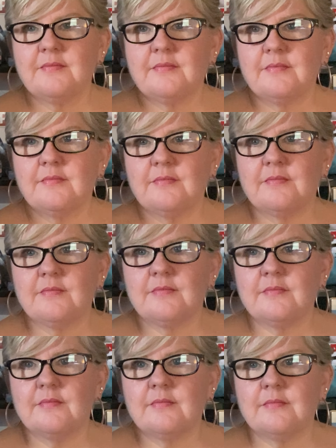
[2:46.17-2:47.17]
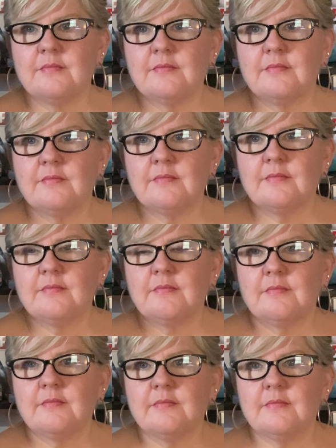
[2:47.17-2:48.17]

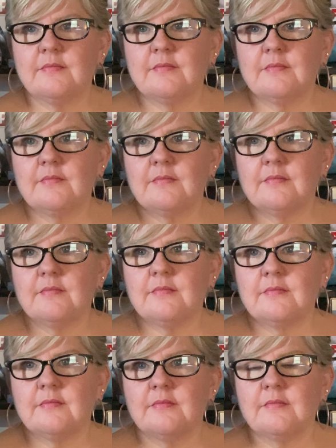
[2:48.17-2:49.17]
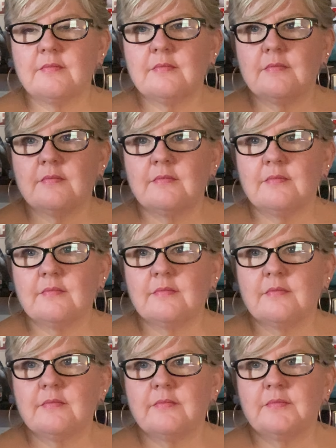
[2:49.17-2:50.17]

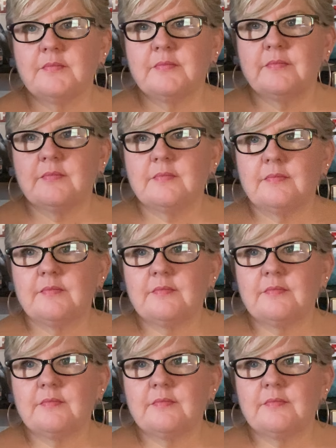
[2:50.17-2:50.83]
(not speaking)